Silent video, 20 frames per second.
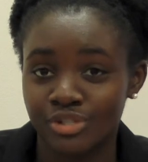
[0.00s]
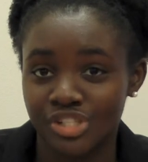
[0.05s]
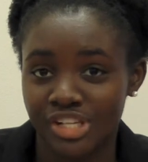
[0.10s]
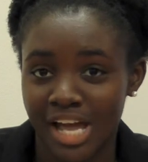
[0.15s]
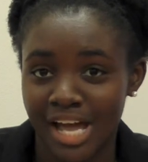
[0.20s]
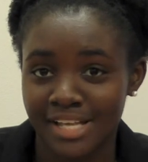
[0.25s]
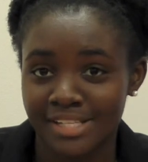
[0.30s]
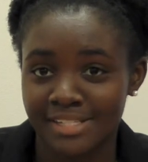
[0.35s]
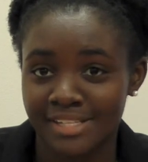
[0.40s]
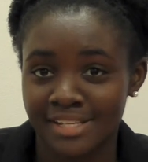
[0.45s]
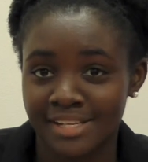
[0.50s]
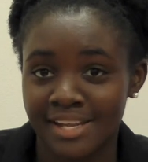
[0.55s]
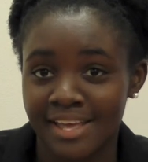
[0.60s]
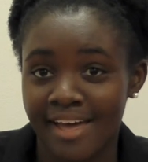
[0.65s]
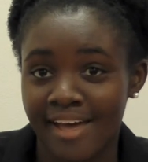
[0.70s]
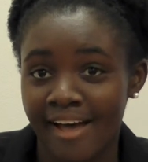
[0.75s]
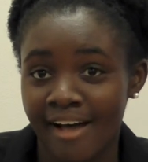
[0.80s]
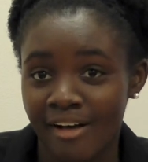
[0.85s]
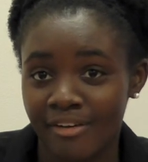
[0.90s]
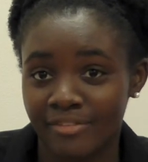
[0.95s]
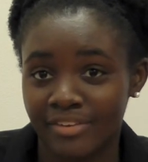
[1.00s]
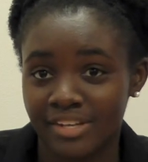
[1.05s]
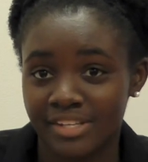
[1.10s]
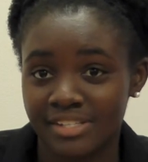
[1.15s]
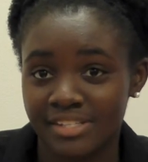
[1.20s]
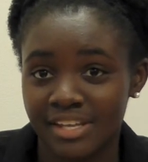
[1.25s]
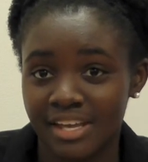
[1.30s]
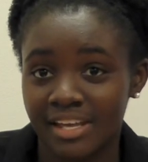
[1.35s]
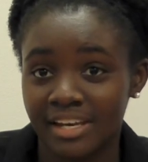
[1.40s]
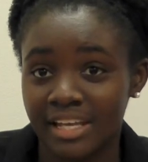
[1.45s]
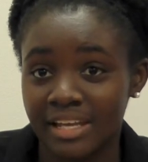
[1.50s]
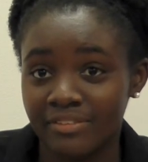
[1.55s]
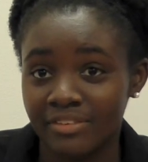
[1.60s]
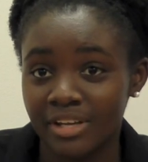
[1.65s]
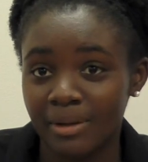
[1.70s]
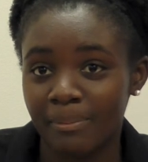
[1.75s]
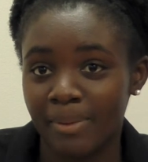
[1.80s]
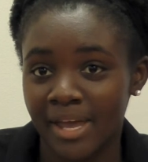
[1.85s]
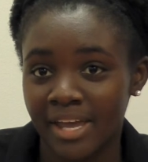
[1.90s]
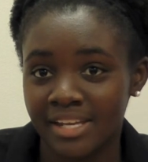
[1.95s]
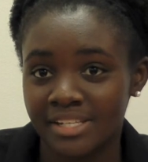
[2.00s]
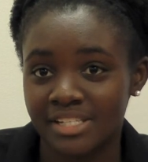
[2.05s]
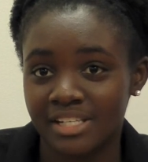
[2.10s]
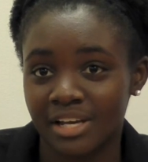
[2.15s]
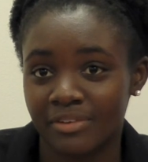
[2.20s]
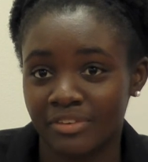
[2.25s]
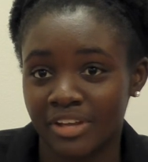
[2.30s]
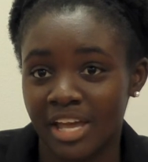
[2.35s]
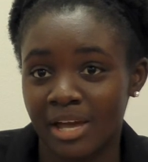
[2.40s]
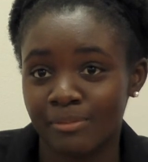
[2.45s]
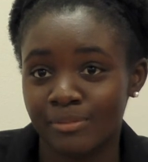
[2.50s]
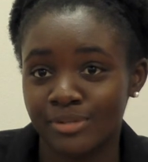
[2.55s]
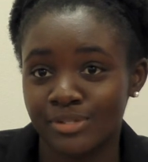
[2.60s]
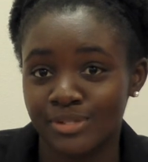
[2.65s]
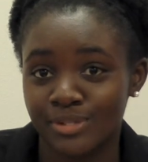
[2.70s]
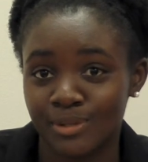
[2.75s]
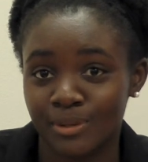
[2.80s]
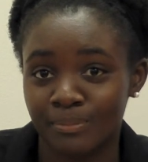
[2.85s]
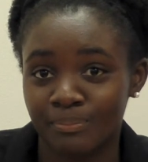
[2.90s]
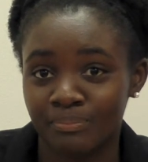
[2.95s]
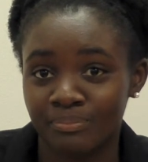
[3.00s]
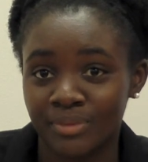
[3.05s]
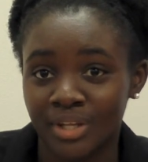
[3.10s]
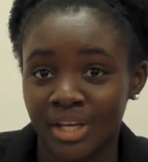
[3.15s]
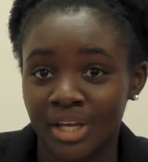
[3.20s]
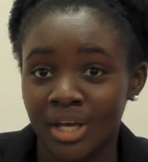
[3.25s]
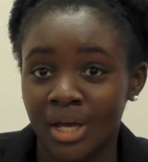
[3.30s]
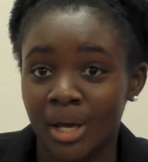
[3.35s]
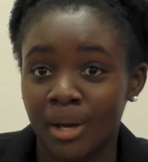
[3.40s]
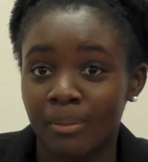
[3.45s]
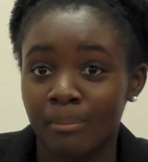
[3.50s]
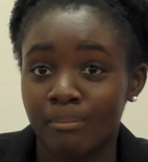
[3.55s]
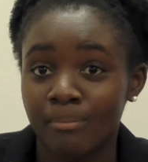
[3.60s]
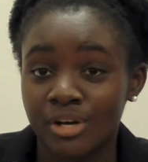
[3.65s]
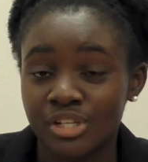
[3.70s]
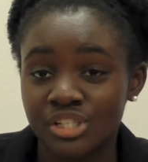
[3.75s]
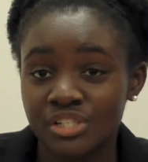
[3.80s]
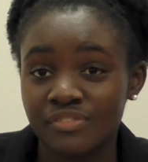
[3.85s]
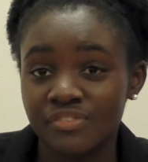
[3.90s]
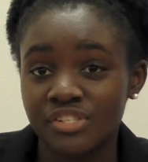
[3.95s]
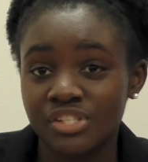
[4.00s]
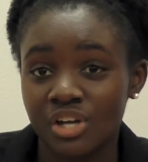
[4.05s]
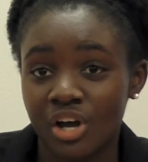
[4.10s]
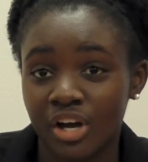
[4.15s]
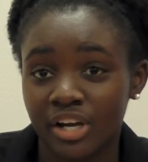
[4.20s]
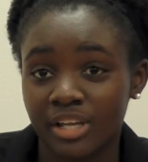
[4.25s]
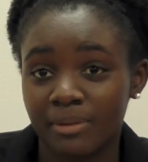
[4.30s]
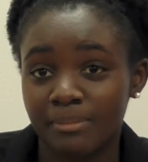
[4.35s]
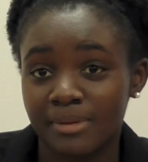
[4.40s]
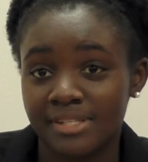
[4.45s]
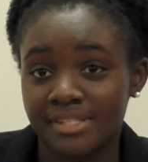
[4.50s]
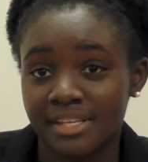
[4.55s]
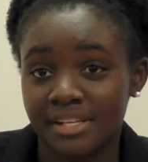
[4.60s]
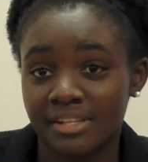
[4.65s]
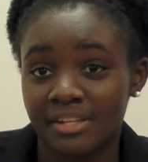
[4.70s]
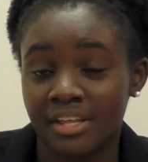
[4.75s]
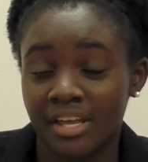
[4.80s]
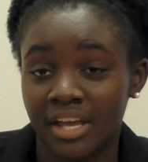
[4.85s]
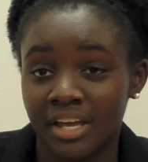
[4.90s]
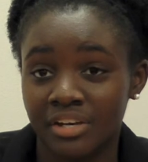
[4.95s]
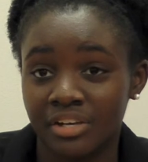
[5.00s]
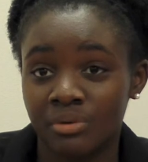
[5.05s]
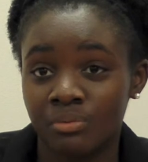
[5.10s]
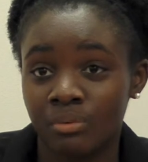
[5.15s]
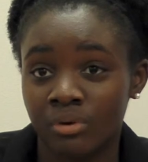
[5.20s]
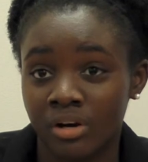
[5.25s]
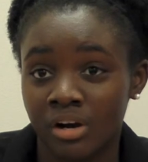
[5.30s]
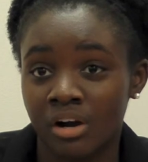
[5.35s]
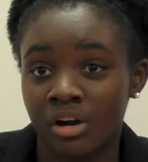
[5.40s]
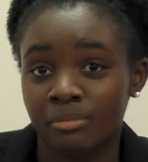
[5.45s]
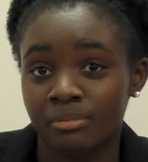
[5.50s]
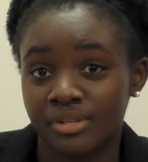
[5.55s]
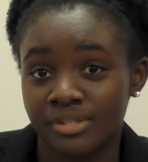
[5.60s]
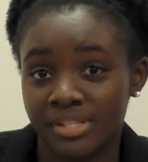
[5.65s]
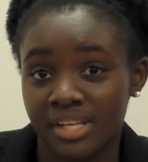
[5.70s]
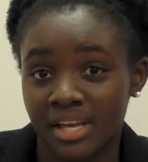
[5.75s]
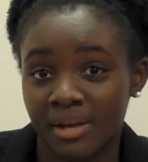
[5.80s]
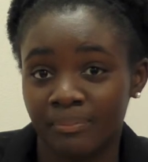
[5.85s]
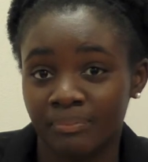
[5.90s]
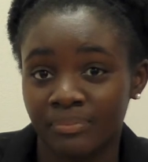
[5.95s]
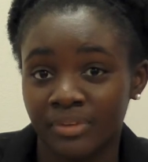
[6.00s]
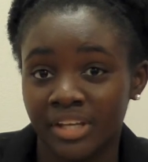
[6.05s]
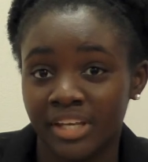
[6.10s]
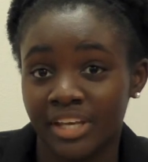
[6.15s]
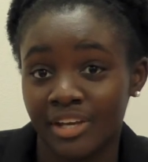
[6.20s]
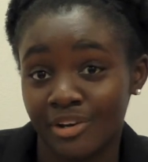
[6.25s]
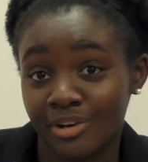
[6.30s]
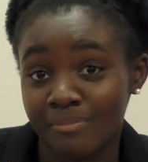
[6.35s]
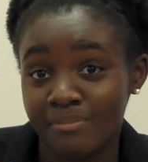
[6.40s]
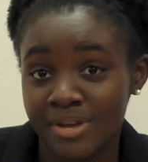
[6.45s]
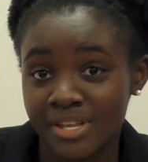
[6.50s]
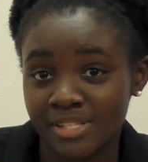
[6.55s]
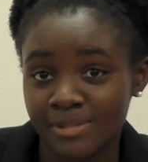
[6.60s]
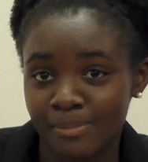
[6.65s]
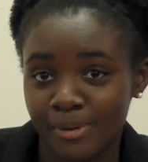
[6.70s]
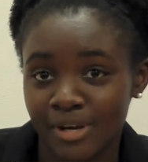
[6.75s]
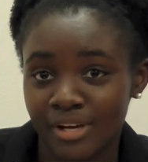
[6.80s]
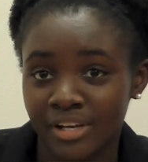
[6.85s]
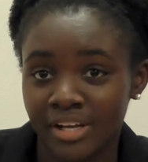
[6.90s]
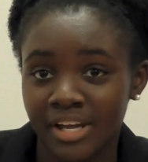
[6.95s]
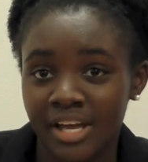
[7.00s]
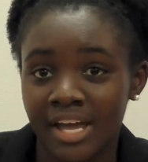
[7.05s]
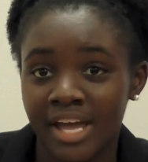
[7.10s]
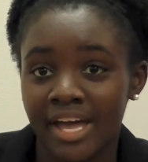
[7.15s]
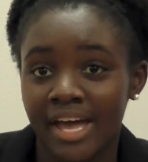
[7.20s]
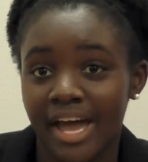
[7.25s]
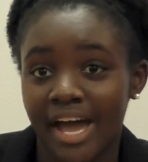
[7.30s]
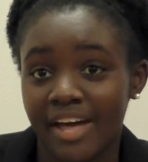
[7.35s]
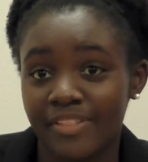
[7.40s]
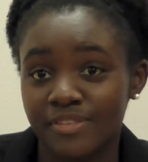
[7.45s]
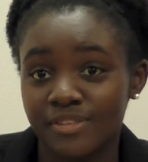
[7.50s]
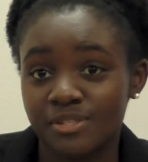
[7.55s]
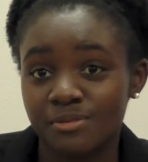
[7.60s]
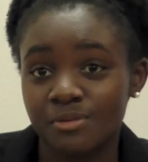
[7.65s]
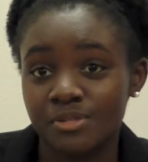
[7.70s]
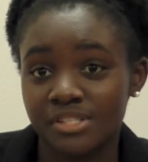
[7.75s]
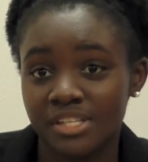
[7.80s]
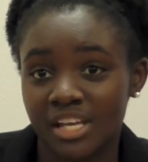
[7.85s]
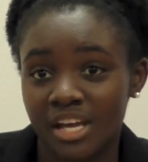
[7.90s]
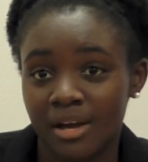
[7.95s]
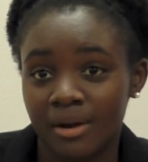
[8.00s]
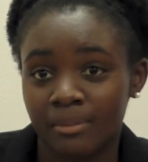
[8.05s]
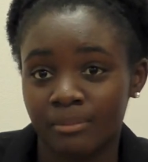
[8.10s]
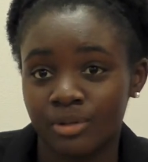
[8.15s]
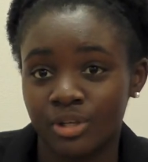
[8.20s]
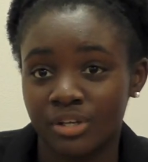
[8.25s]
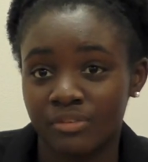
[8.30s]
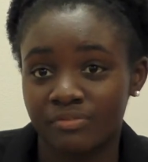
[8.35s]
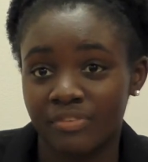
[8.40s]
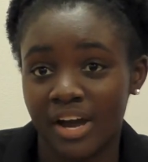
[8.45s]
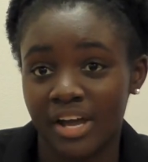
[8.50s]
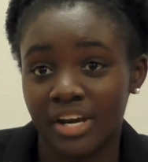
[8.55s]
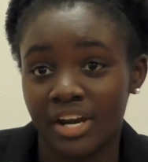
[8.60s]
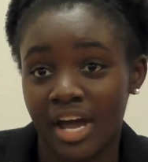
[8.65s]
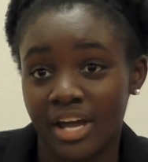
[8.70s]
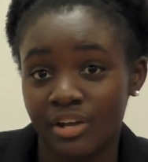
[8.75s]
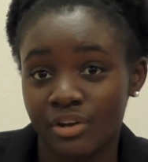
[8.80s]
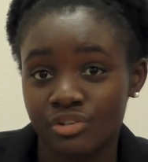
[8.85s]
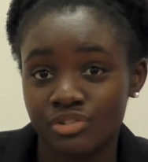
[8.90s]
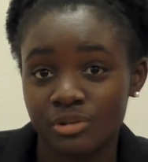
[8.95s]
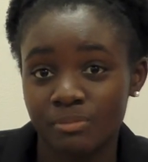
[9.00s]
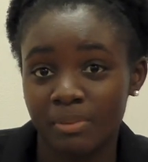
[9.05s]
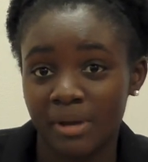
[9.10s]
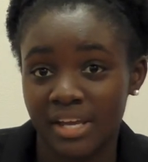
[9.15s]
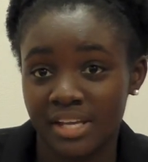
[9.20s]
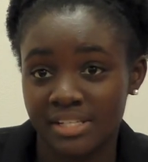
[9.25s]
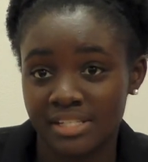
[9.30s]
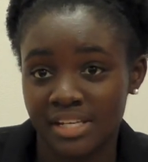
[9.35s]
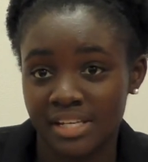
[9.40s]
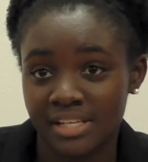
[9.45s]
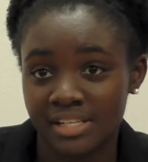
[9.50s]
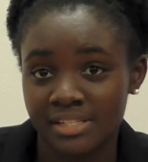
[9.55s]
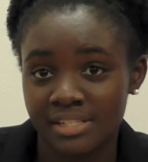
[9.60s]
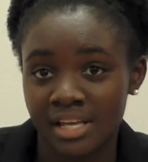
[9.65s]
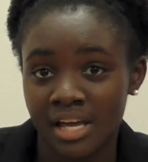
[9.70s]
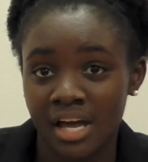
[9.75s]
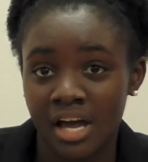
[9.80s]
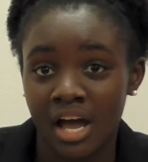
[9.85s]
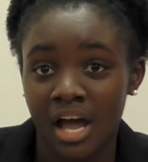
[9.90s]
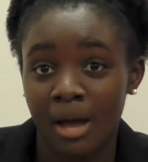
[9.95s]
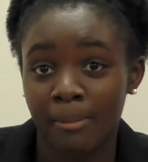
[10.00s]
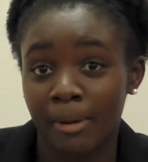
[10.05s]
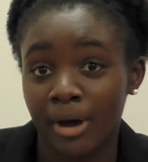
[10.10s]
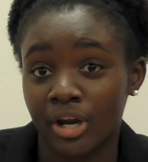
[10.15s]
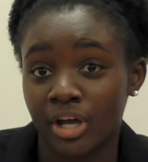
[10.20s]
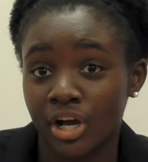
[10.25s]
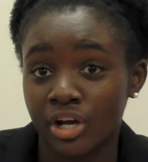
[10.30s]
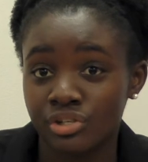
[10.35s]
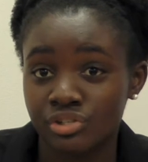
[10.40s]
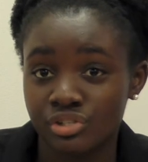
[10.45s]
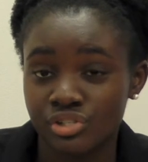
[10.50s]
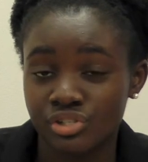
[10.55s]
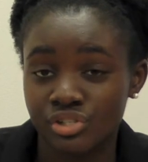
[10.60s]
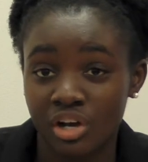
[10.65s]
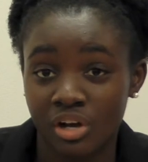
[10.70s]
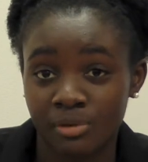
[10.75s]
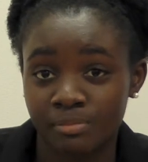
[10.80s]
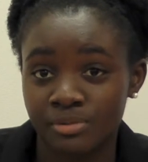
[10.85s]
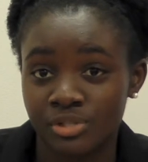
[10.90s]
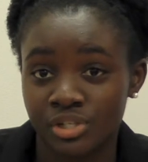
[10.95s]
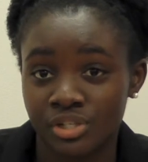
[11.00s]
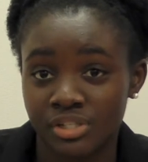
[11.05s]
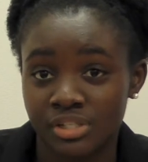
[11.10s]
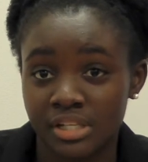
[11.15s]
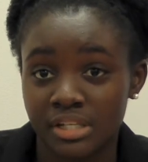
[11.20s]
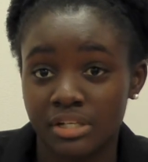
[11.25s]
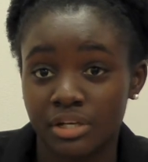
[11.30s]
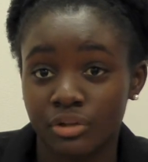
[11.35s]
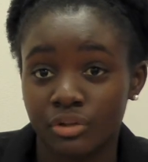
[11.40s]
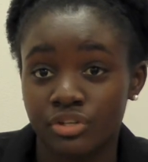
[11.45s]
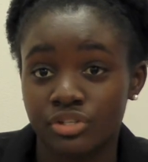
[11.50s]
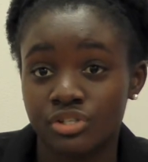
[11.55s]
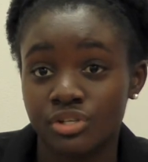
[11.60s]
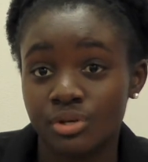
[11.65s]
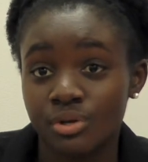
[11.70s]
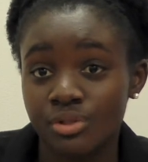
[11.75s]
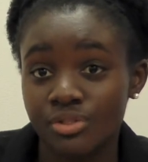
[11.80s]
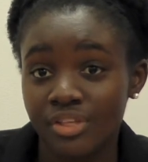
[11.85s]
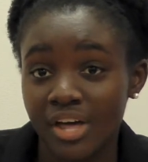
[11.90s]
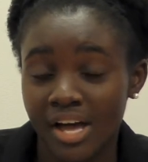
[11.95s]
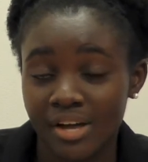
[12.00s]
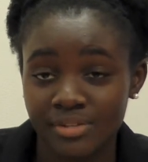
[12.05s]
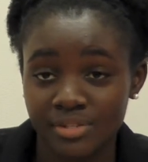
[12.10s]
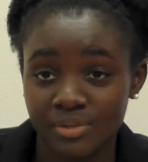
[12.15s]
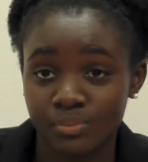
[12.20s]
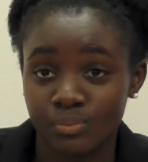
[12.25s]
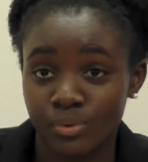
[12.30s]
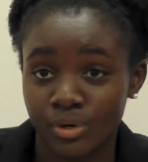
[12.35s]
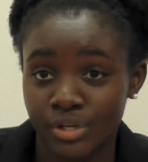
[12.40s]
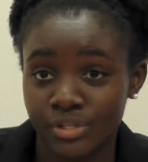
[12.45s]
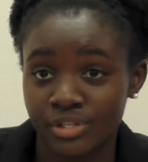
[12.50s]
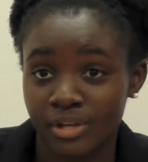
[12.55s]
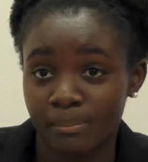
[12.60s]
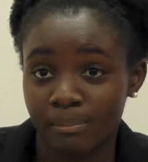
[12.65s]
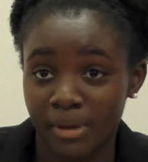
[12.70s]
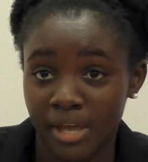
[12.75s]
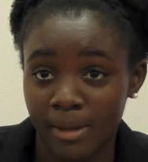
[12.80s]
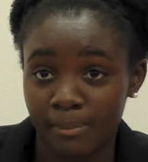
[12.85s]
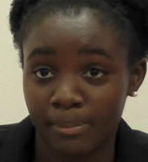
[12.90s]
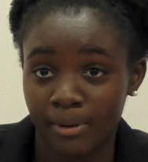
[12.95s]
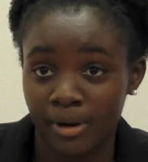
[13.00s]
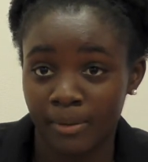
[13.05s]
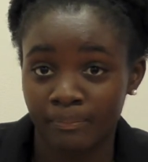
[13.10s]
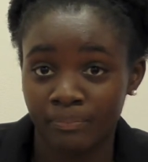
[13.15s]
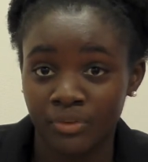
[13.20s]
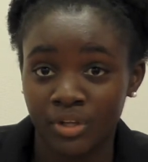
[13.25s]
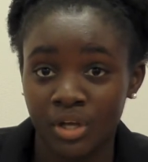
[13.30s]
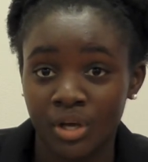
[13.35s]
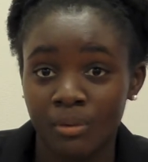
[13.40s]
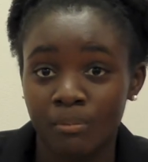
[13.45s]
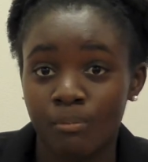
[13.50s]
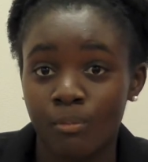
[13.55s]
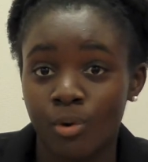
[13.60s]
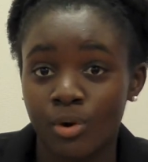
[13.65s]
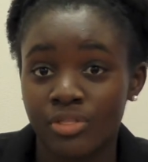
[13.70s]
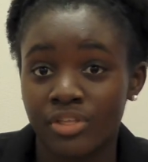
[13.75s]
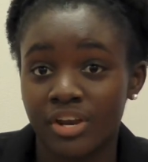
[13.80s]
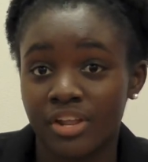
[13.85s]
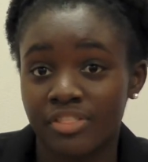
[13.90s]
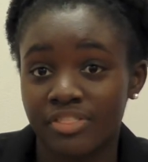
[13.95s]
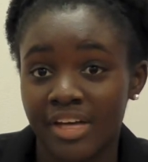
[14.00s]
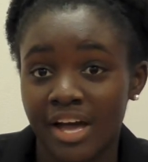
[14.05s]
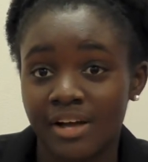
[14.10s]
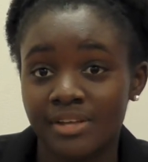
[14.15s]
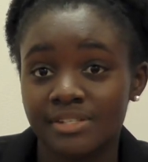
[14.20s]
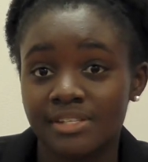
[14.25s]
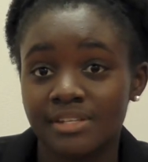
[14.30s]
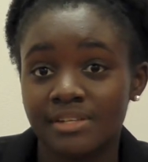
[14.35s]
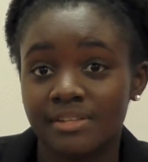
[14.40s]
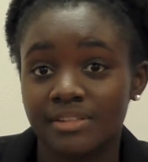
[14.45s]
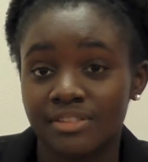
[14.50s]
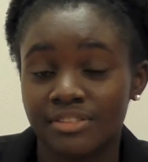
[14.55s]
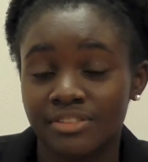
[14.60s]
Jackson, Elvis, and even a painting of Campbell's soup. Much of his art can be seen in the Andy Warhol Museum, here in Pittsburgh. At this museum, you can find 900 paintings, about 100 sculptures, nearly 2,000 works on paper, more than 1,000